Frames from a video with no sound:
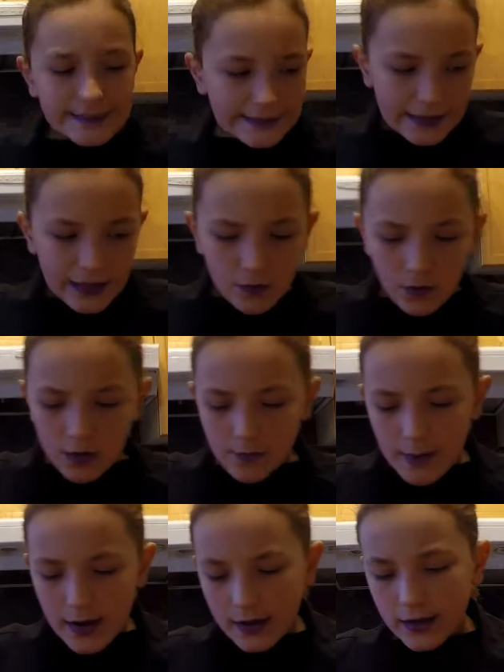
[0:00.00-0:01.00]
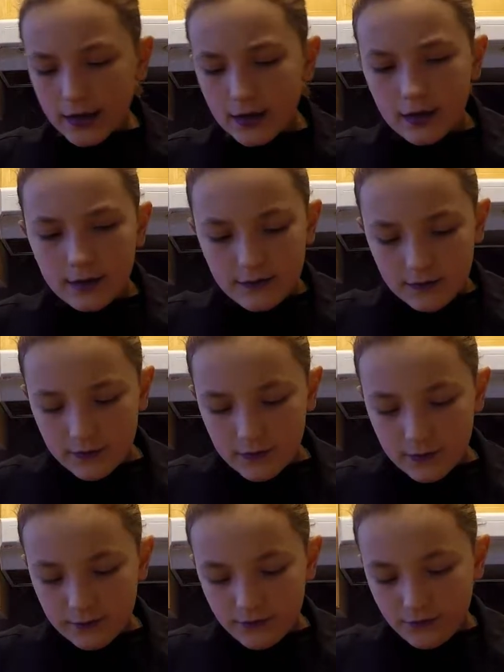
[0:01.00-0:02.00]
Now on my
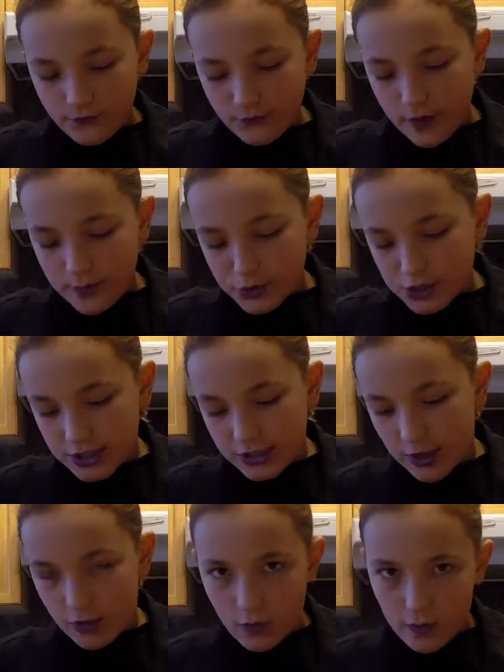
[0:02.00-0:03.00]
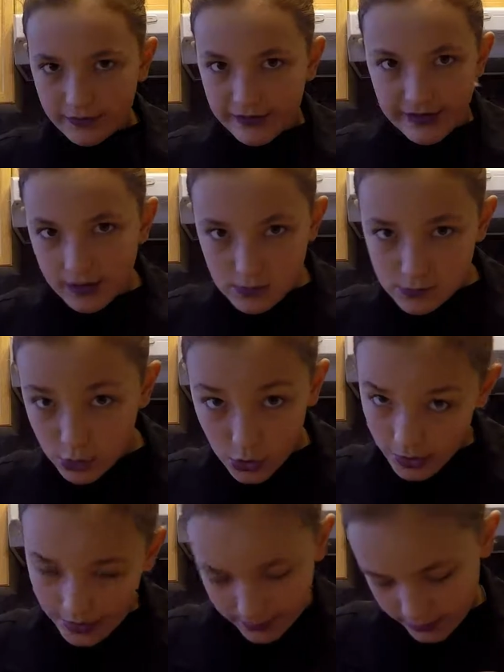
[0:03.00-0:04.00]
Frappuccino, they didn't
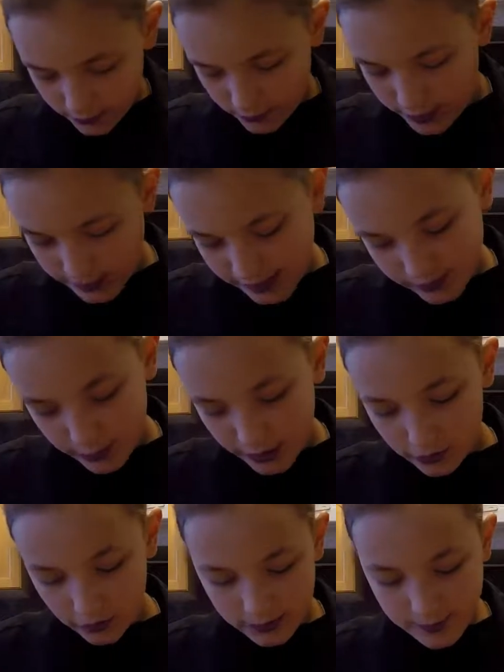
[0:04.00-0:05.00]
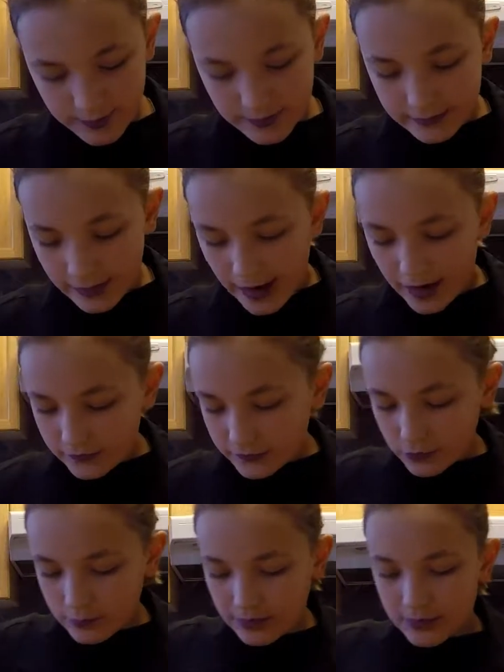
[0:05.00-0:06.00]
put any green sprinkles, but
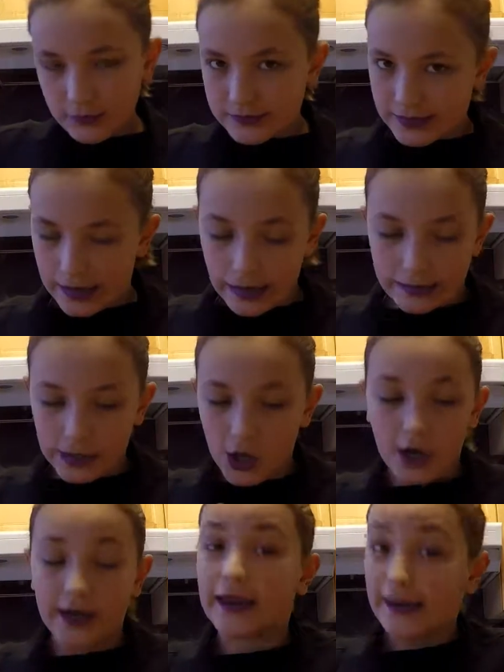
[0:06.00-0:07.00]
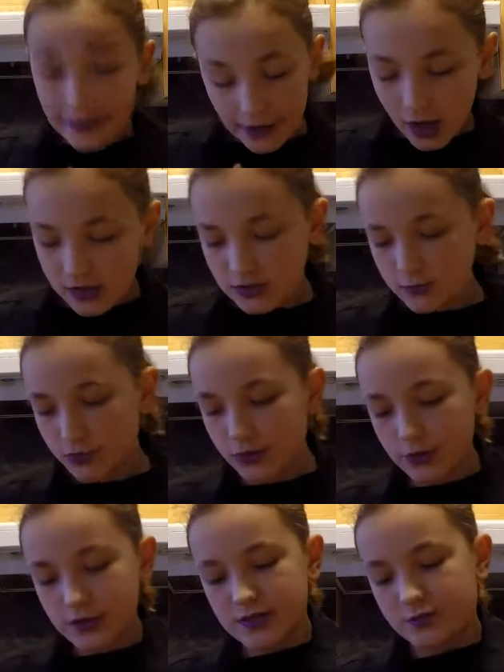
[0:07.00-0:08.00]
after me there was a guy that got it, and he got some
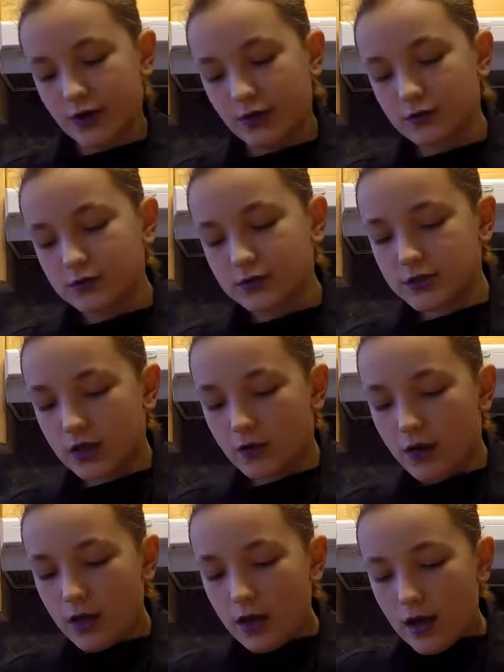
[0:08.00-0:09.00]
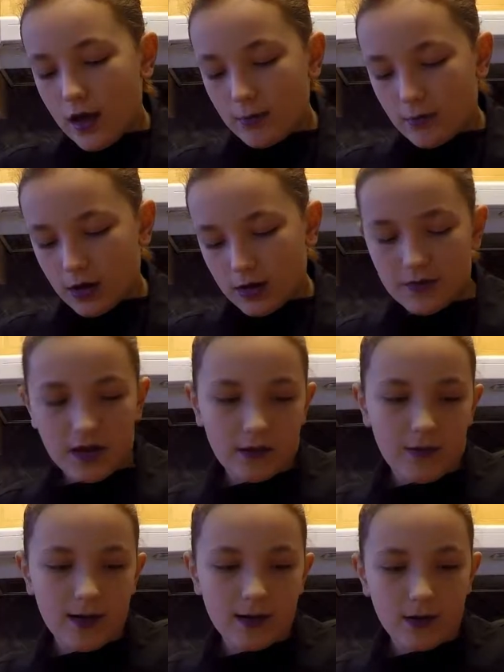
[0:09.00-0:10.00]
green sprinkles. So I'm gonna
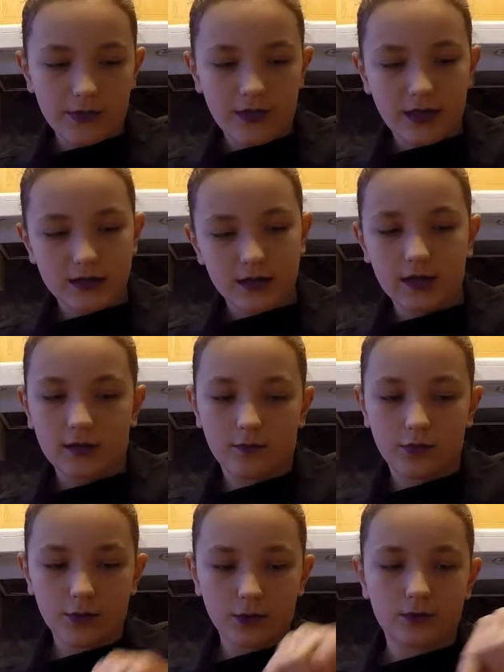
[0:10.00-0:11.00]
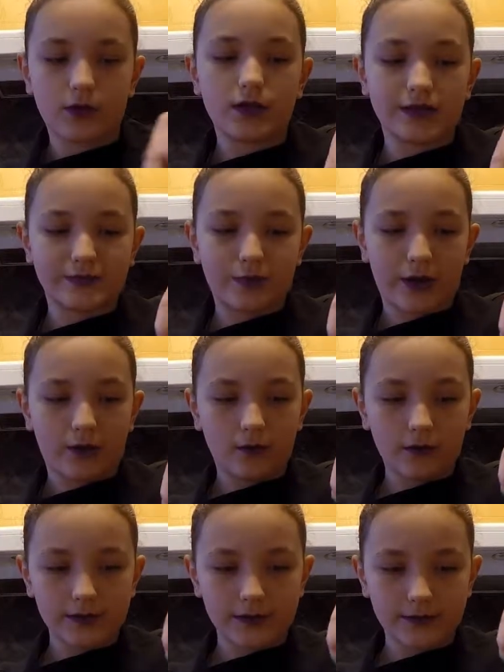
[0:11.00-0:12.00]
make mine authentic and put green
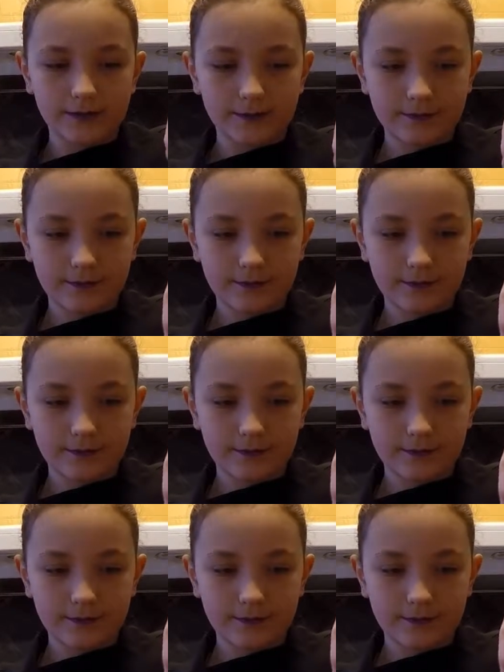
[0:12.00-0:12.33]
sprinkles.